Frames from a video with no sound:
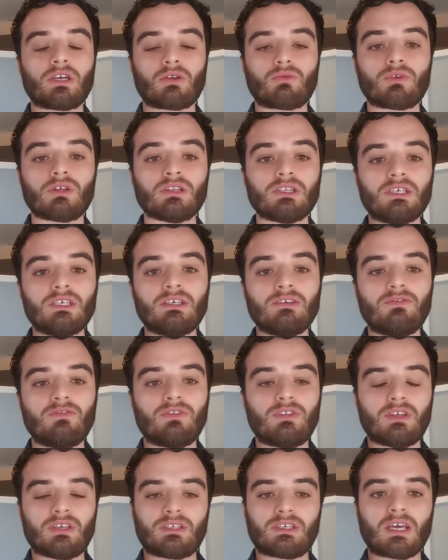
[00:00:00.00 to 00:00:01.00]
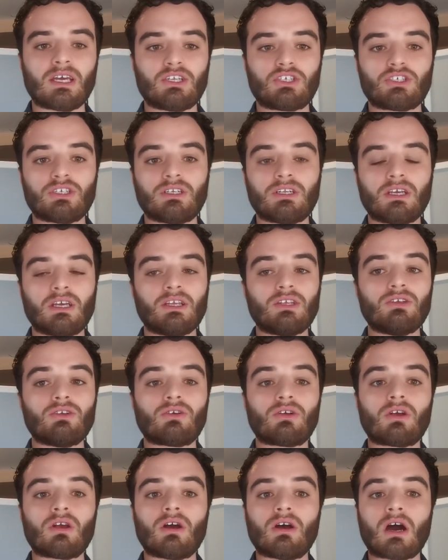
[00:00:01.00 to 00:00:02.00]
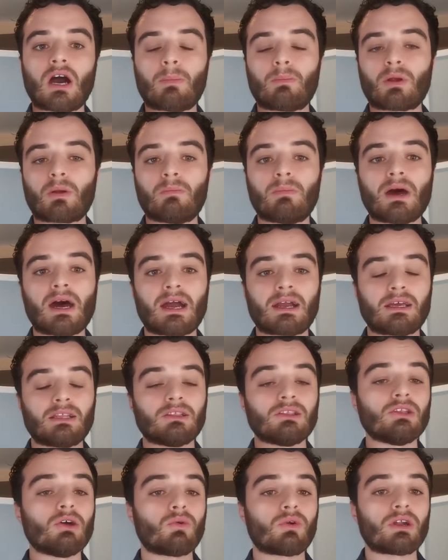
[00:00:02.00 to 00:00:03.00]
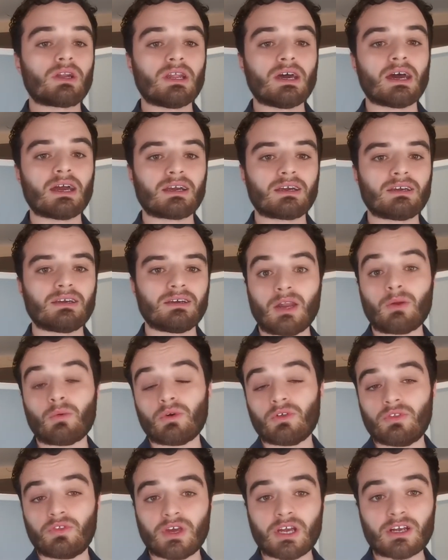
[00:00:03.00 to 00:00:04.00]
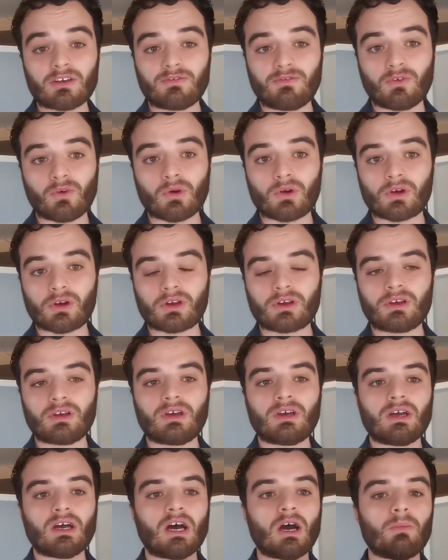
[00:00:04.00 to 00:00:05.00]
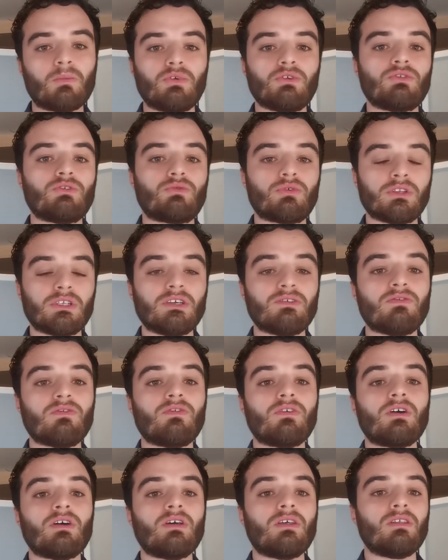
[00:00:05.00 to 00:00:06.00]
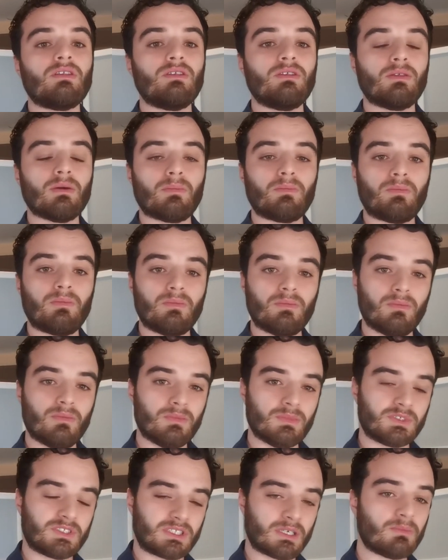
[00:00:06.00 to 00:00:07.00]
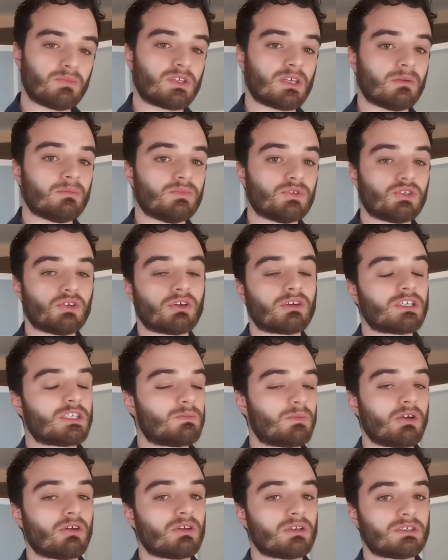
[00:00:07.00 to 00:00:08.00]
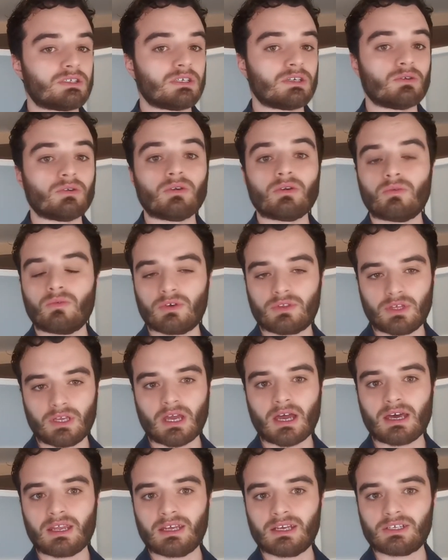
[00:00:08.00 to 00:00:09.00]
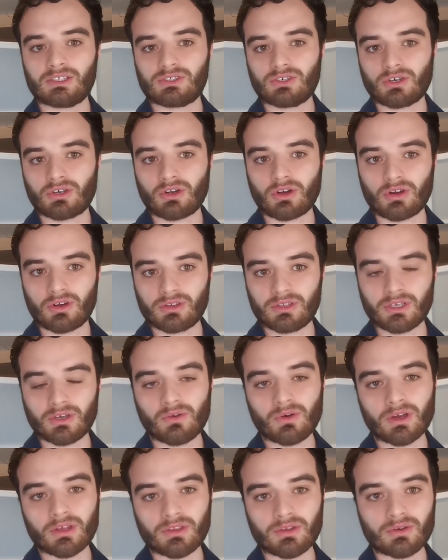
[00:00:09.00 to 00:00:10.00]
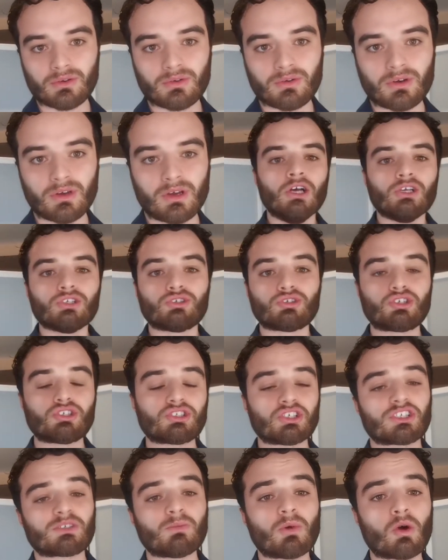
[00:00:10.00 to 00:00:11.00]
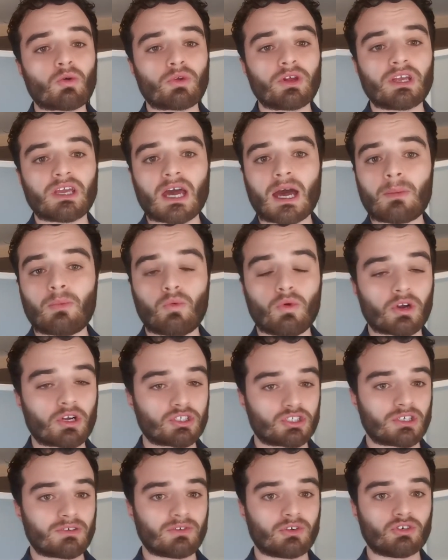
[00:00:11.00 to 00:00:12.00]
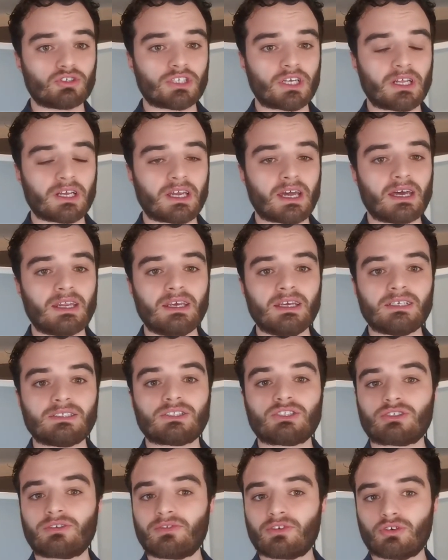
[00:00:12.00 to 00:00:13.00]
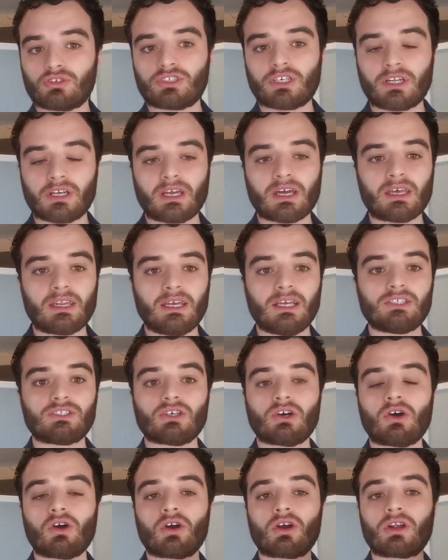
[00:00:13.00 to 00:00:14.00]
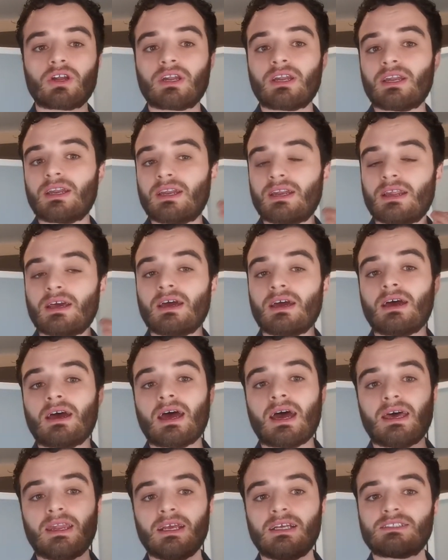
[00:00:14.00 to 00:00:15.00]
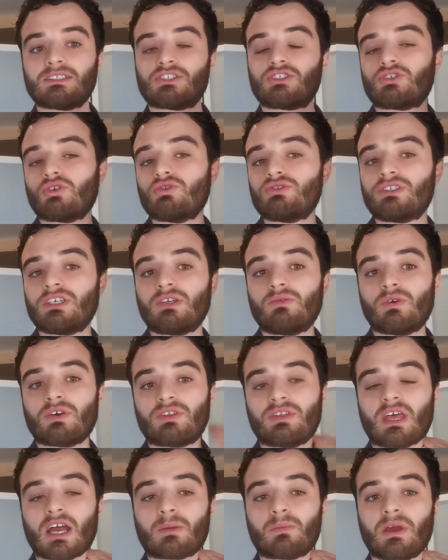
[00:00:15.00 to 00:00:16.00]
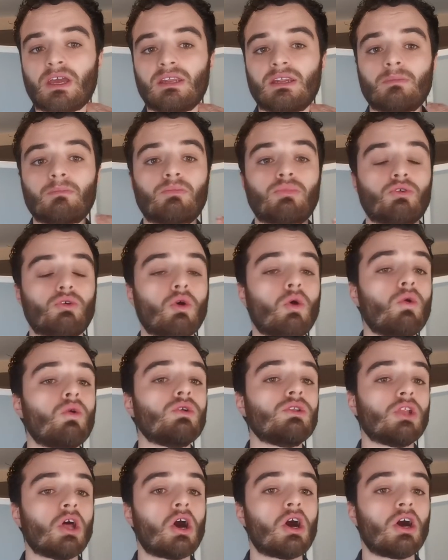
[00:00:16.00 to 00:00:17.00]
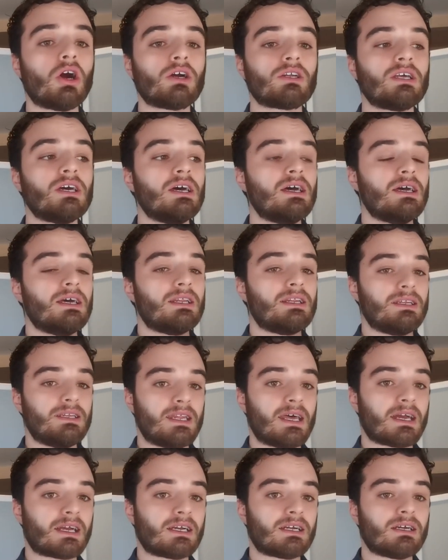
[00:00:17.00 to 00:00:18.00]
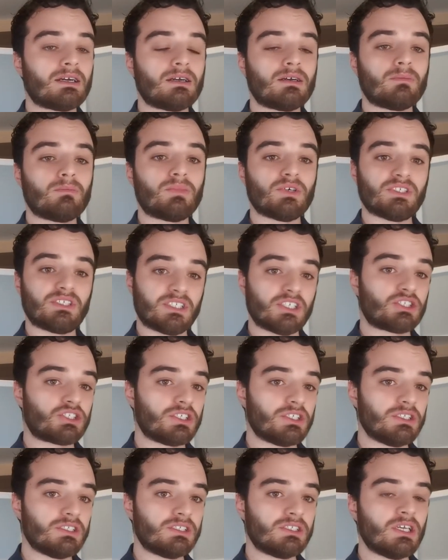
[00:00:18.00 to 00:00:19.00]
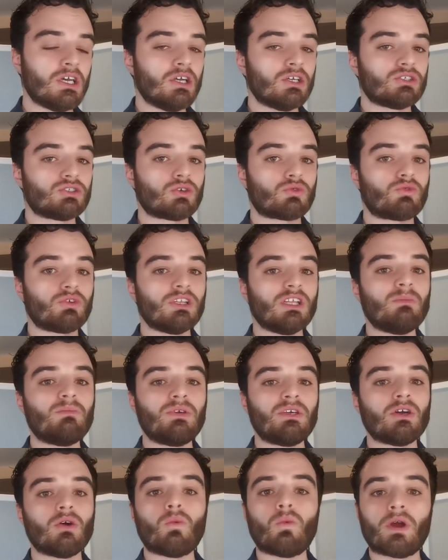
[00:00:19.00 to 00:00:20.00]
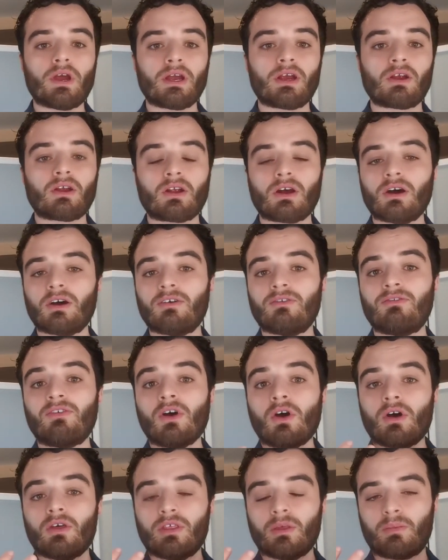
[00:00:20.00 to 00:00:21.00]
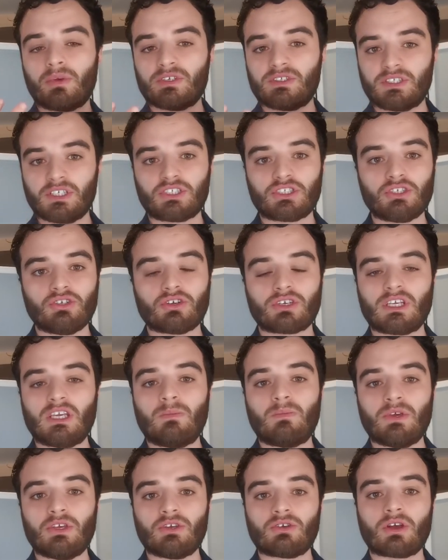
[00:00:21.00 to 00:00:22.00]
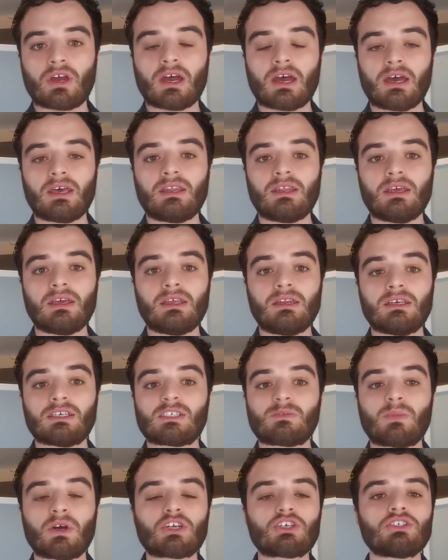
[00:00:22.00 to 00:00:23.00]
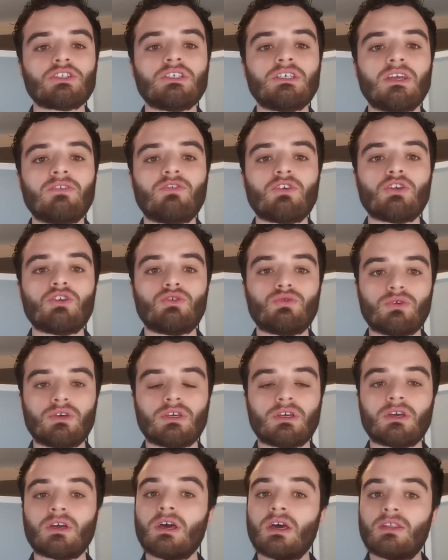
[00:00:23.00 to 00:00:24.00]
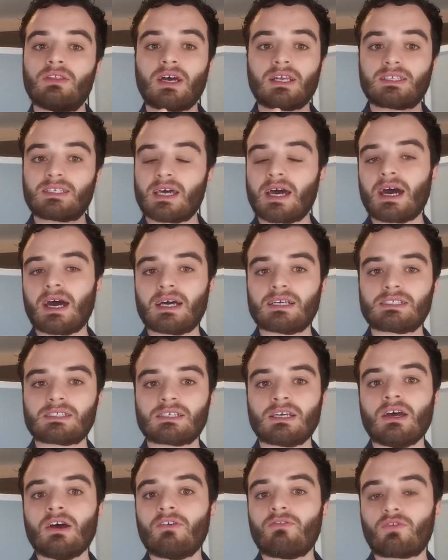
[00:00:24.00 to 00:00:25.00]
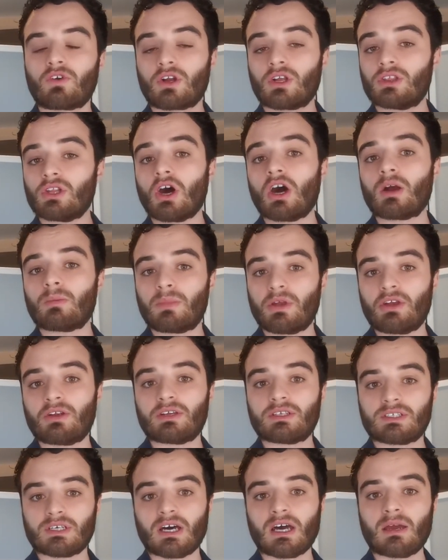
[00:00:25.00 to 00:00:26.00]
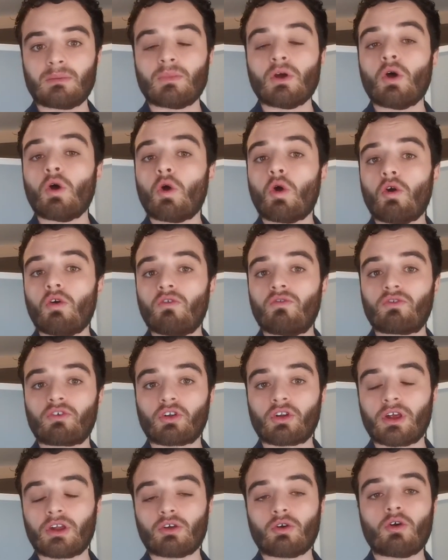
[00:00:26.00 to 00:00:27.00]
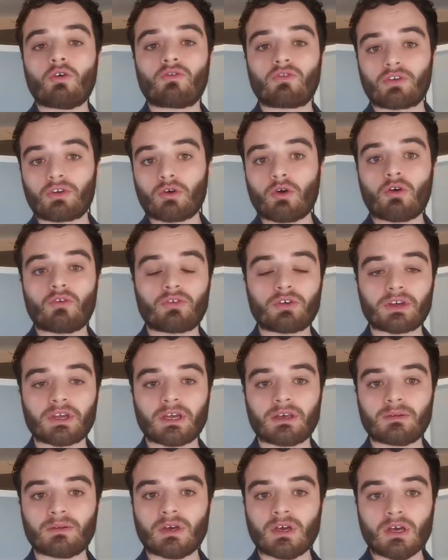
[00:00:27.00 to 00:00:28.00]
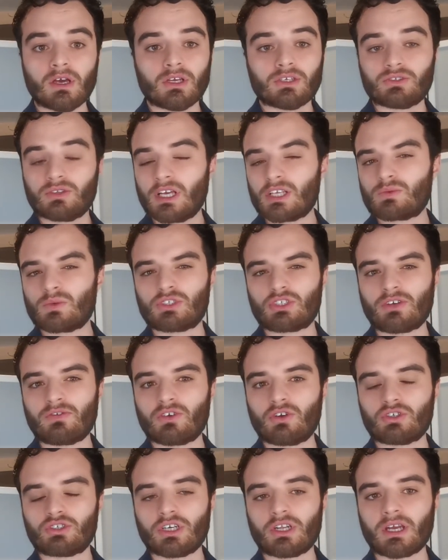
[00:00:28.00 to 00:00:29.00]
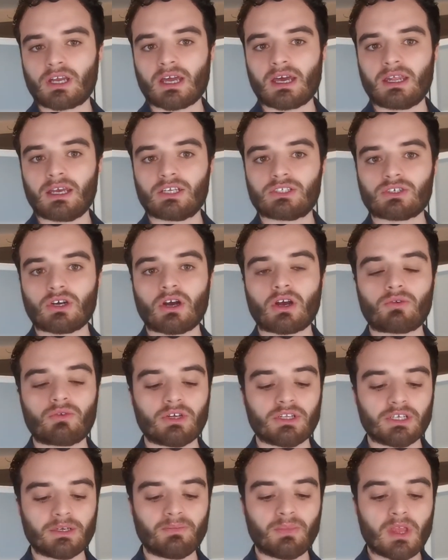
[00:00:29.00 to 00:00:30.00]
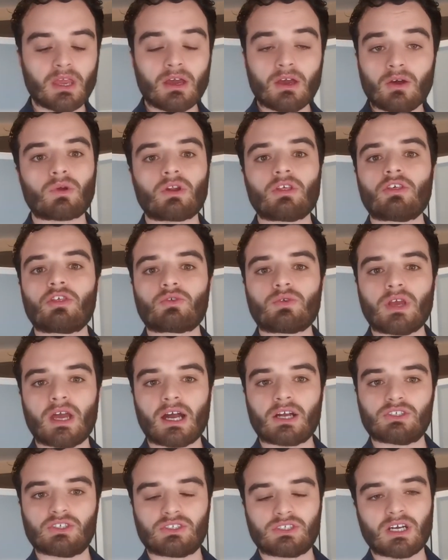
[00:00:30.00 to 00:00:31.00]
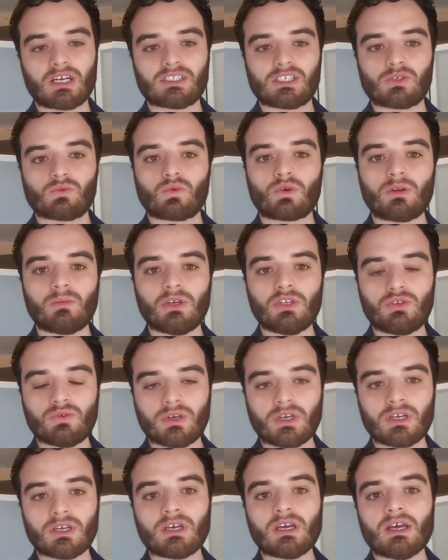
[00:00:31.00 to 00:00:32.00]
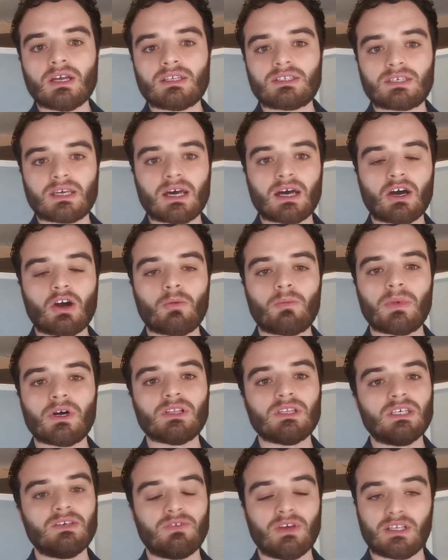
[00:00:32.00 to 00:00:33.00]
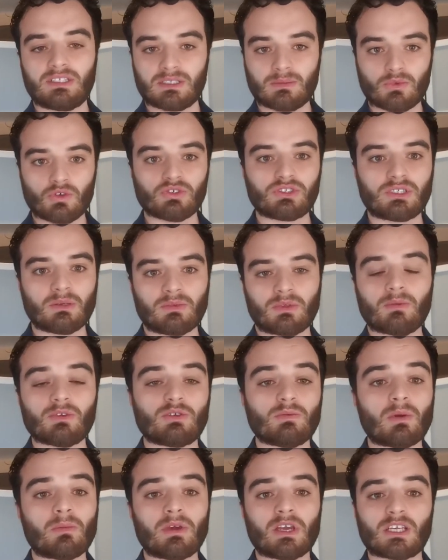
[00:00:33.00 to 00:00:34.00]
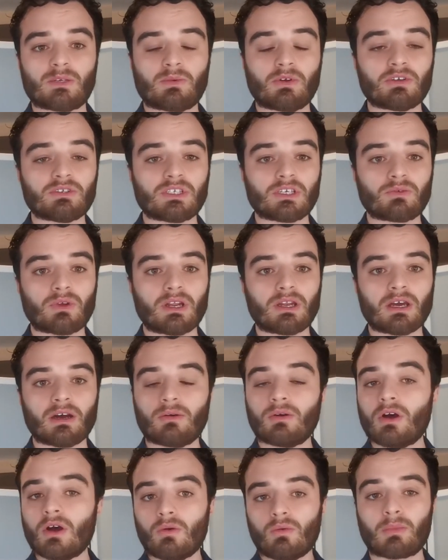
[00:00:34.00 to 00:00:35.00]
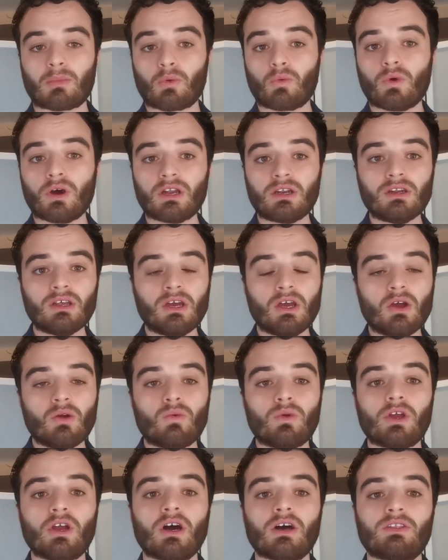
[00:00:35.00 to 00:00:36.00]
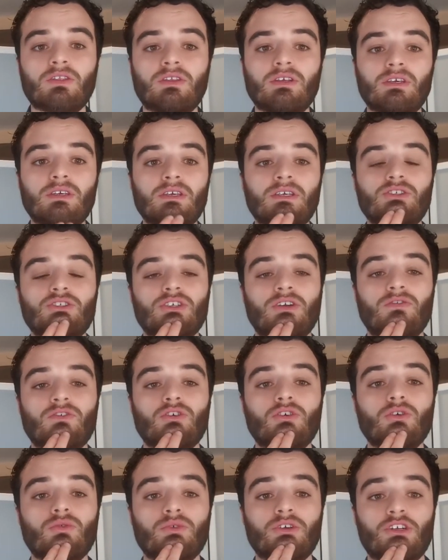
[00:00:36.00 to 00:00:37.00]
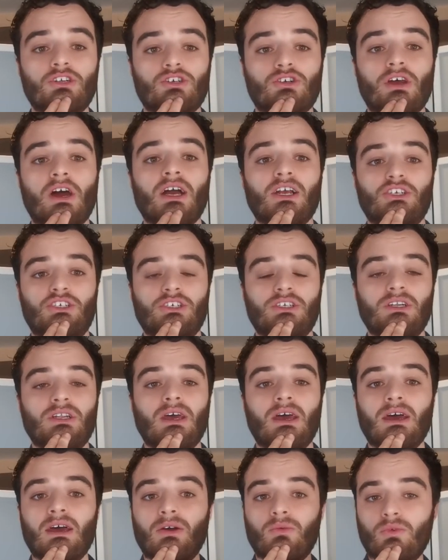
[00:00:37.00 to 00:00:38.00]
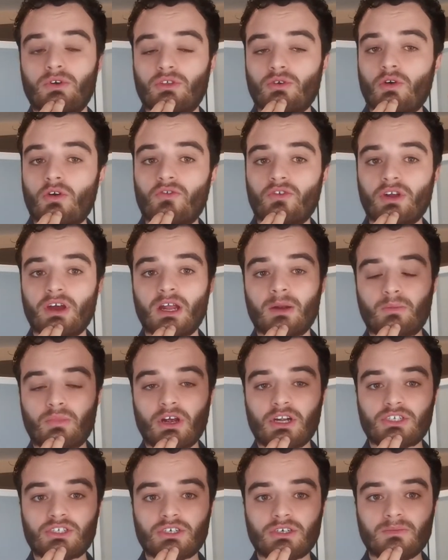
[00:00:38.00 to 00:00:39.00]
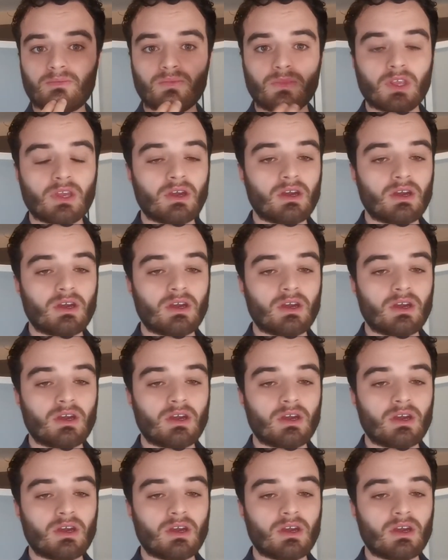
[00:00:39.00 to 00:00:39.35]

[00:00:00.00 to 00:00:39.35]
it can relieve the tension in your upper back and lower neck, and will therefore help you to relieve the symptoms you're experiencing with the headaches you're currently going through. So just a small recap, what are cervicogenic headaches? Cervicogenic headaches are headaches associated with neck pain and prolonged neck positions. So really be aware of the position you're keeping your head in, especially if you're doing that task for a long period of time over and over and over again. So that's what cervicogenic headaches are really. And what are the 3 exercises we're going to be doing to help alleviate some of those symptoms you may be experiencing right now? Number 1, we got the cervical retraction with overhead pressure.